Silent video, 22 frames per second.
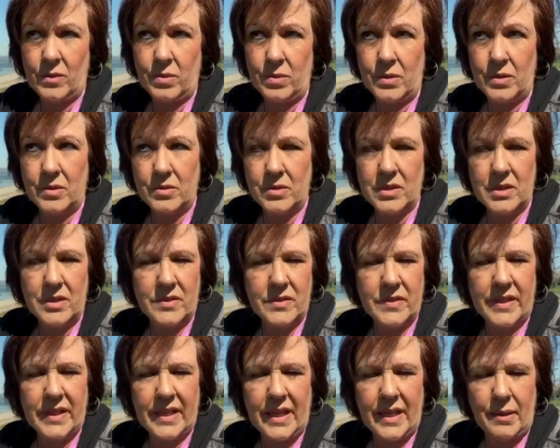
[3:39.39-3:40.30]
quote because
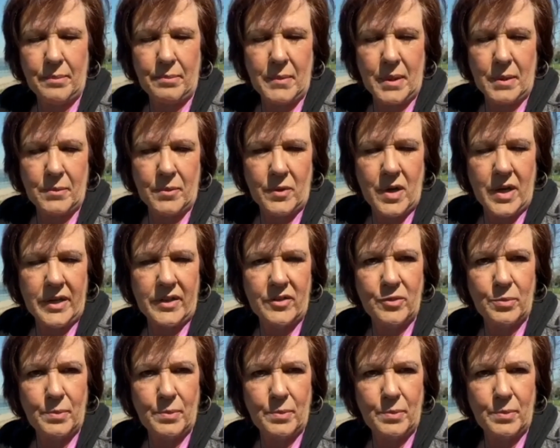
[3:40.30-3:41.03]
I can't memorize,